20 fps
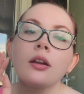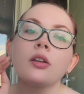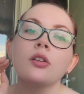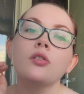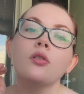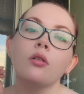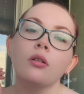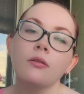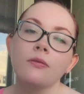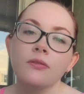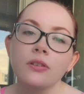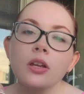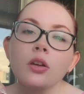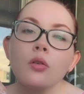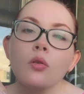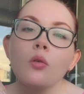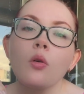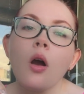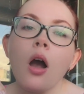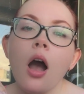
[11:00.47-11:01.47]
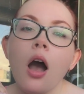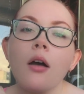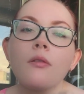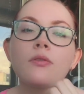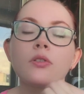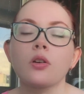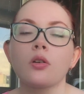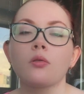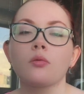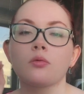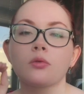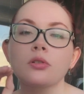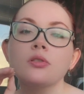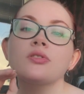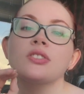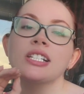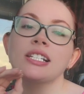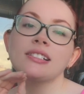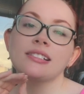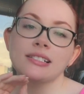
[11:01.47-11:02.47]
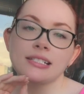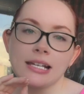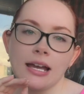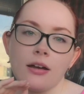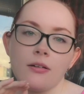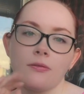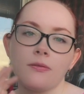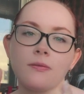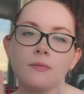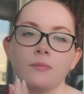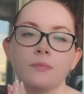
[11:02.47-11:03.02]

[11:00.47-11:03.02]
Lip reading: your view of your roots itself.